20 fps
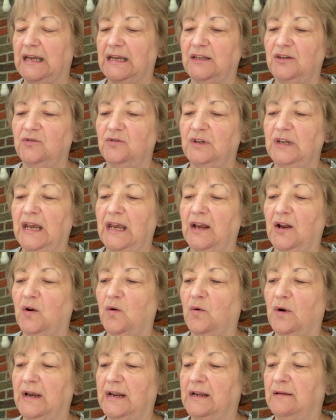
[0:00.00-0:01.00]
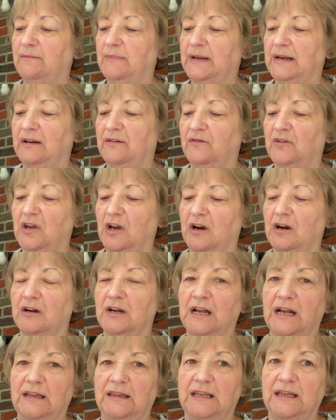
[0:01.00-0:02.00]
and you get quite a bit of yarn
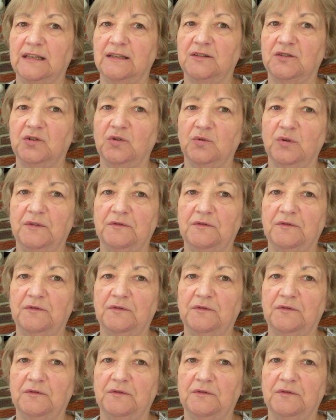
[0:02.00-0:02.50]
on these too.